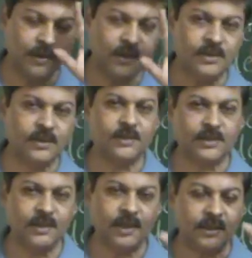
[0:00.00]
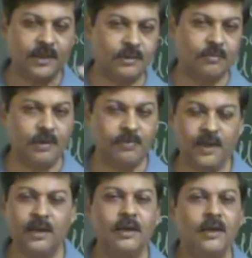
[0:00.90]
please see that it will
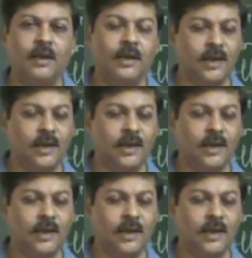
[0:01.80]
be